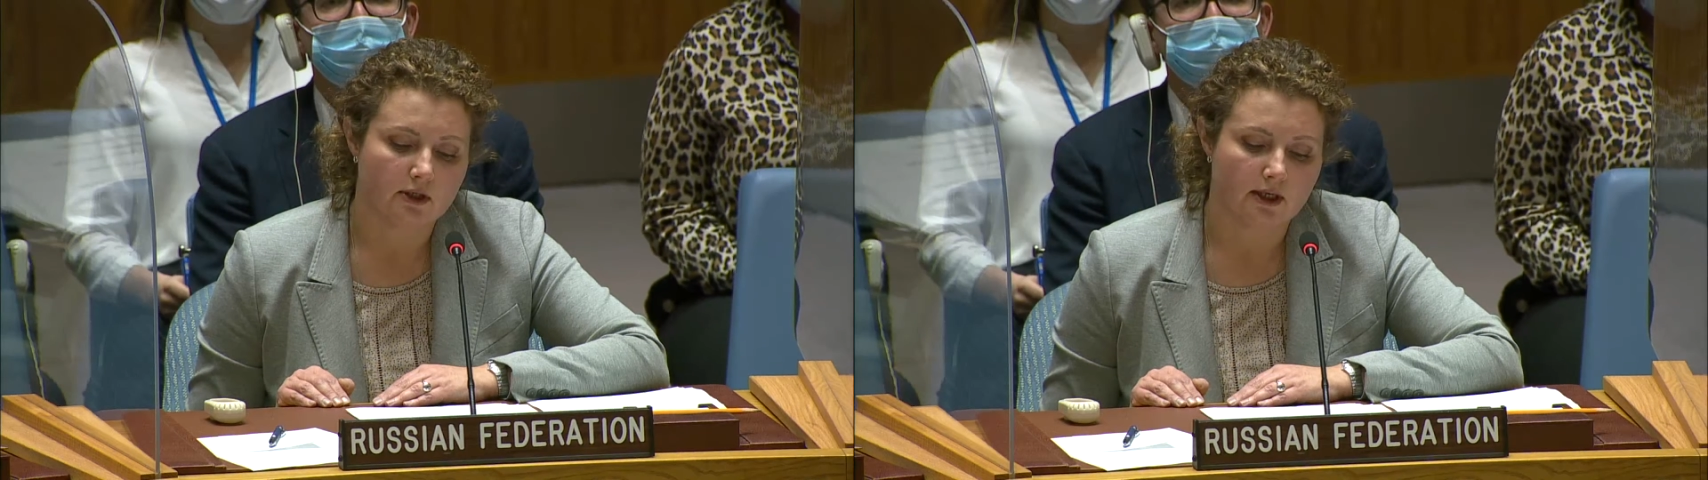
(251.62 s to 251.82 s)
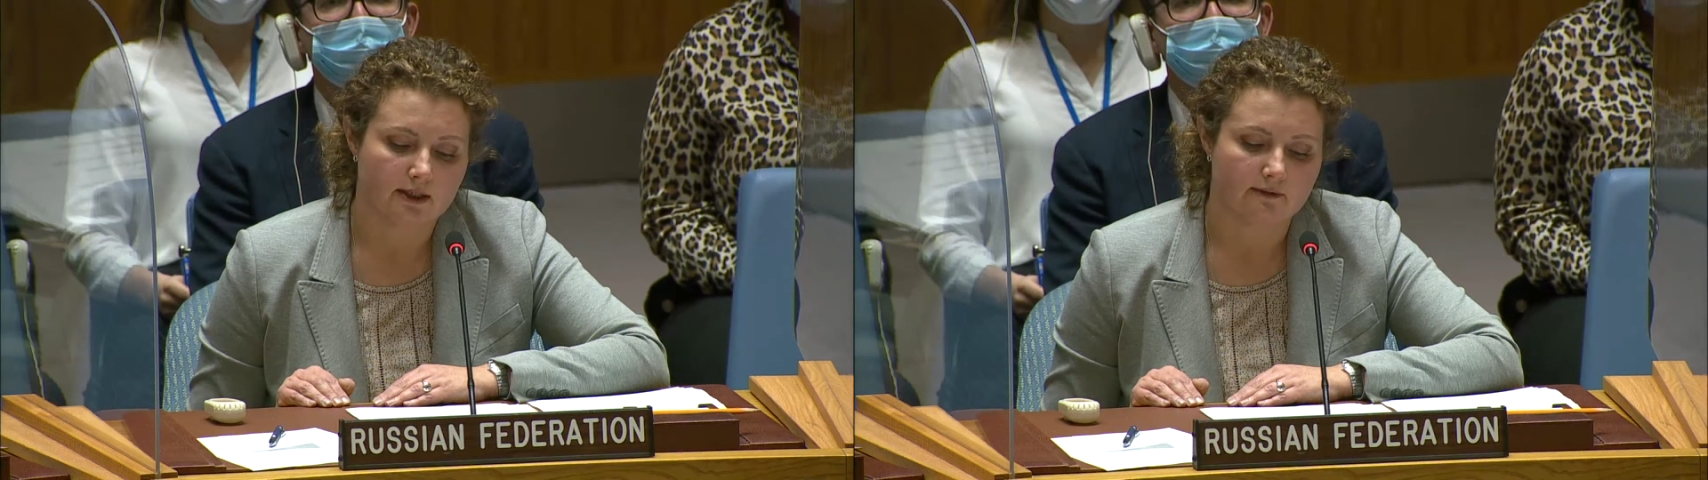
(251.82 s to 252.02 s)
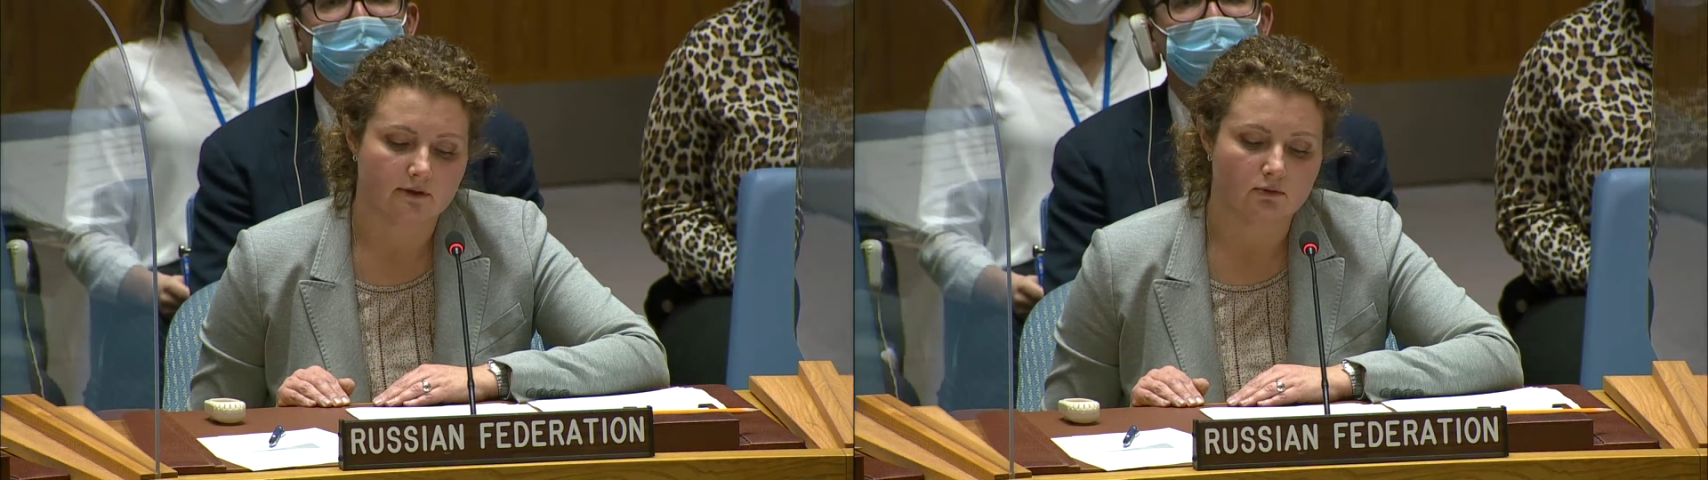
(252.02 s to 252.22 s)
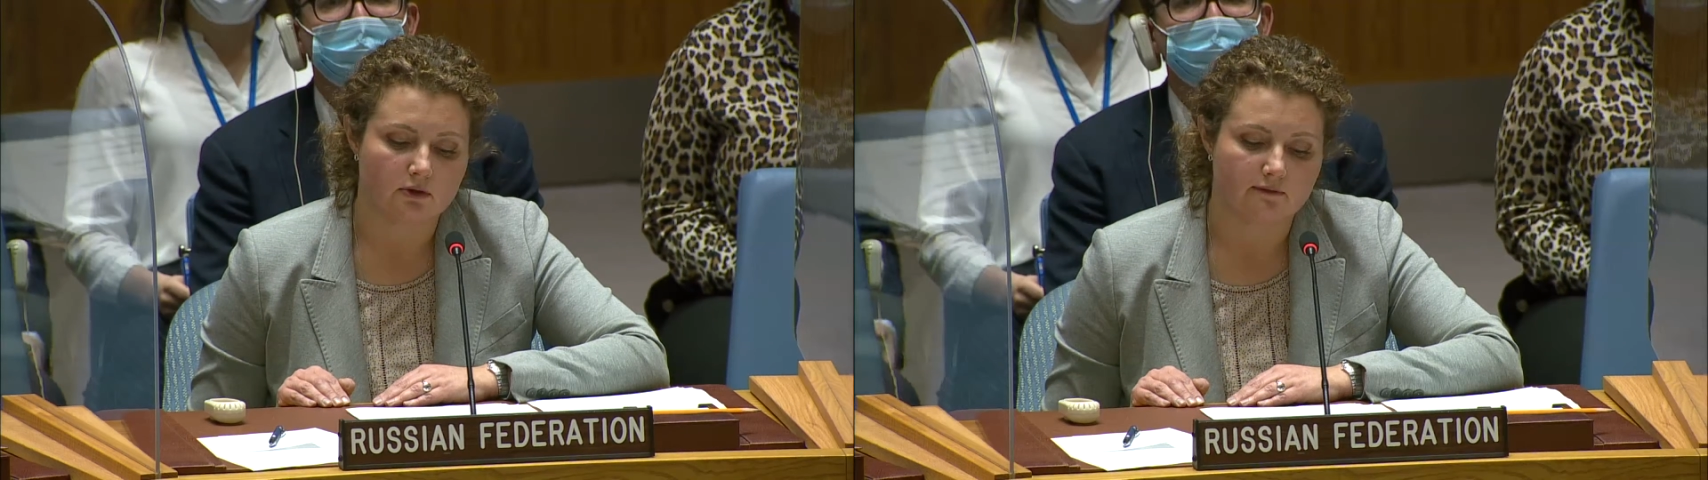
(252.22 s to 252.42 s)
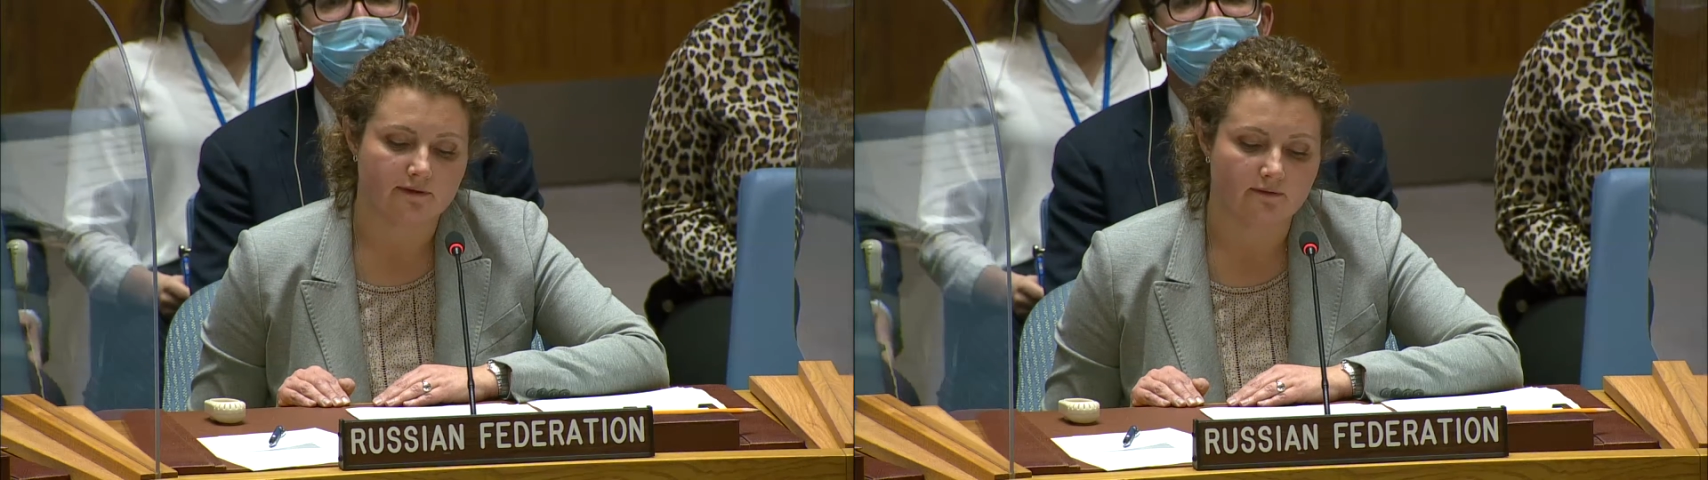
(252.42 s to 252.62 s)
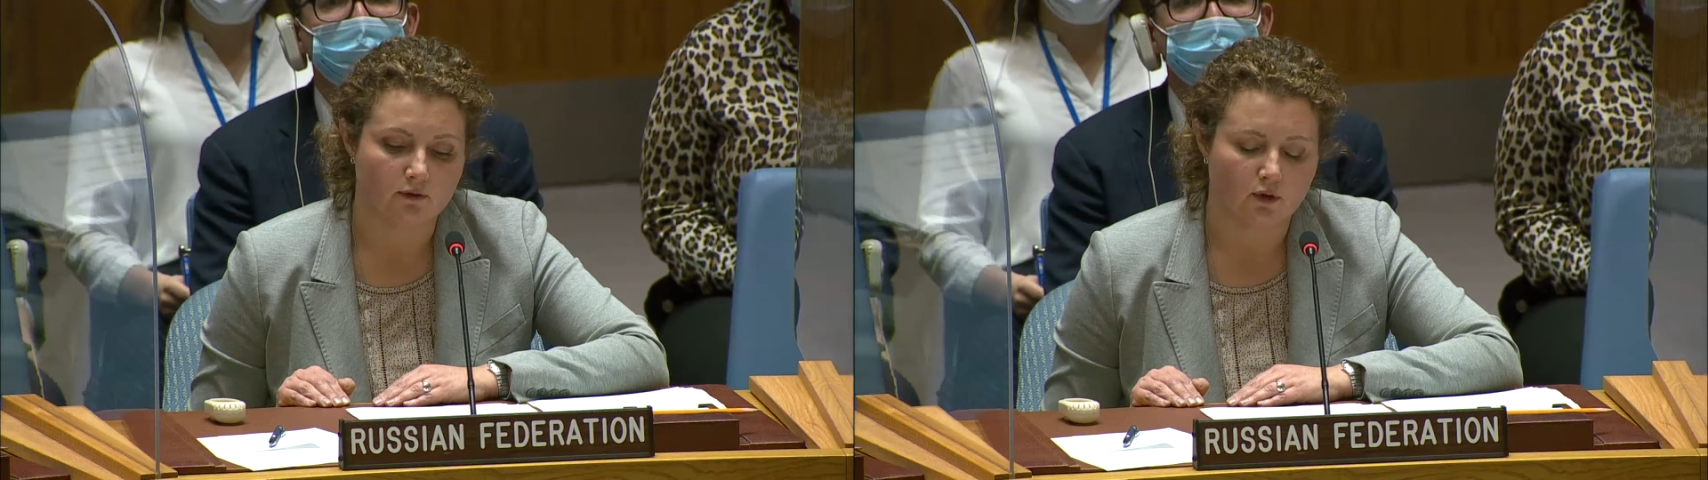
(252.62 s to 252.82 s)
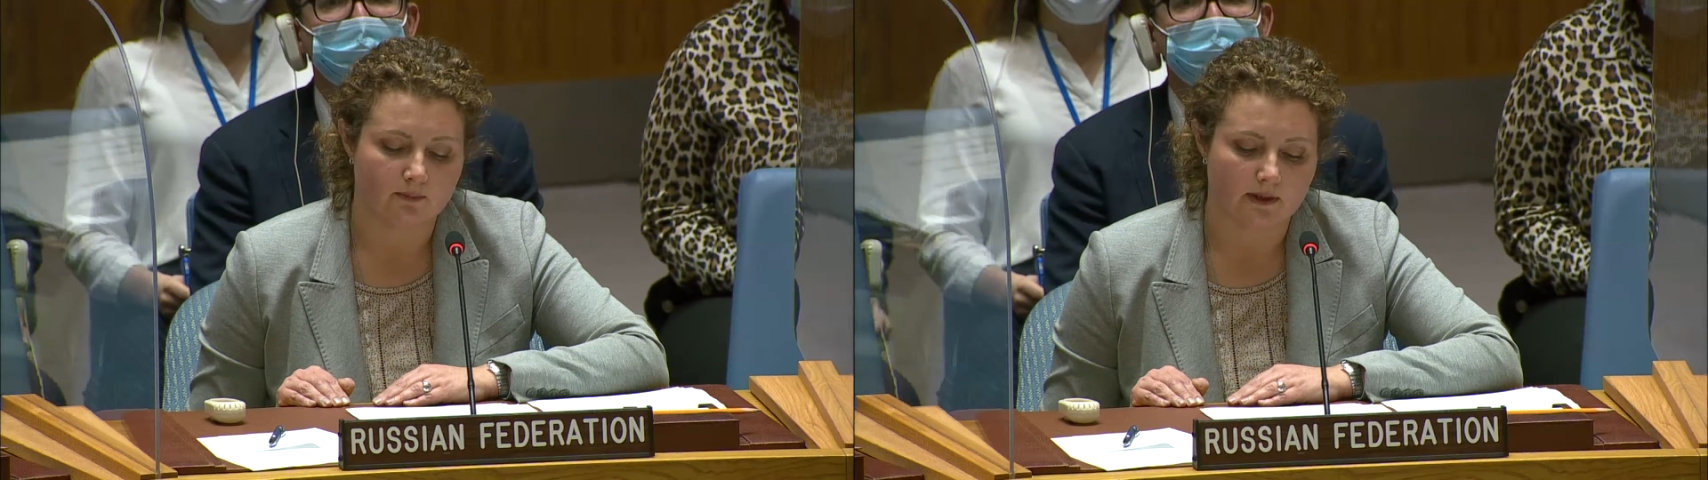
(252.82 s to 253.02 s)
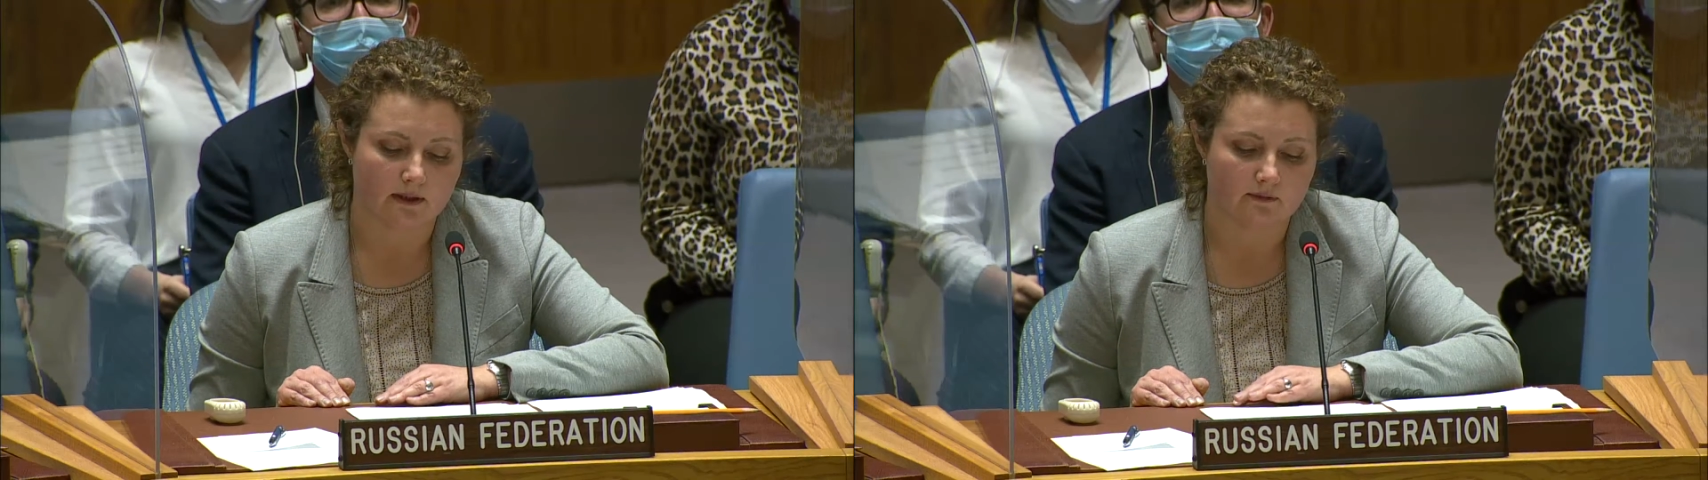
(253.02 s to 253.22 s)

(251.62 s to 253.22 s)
in June's